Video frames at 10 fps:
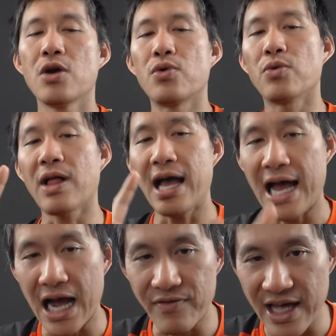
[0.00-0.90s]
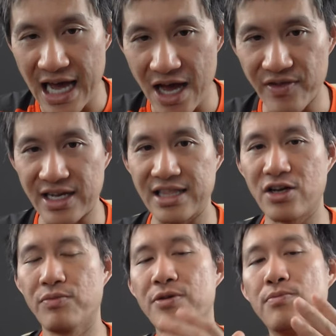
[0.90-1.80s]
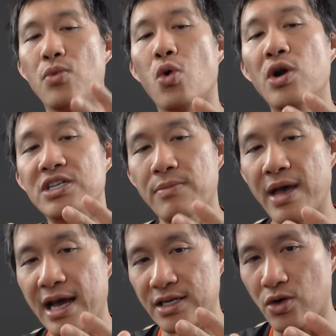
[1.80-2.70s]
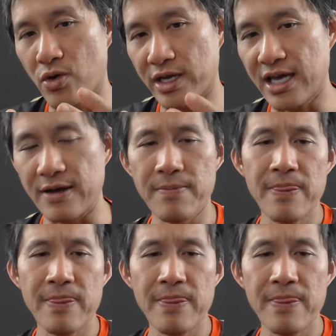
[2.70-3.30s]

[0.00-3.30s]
we will have the halving, and there'll be more demand going in.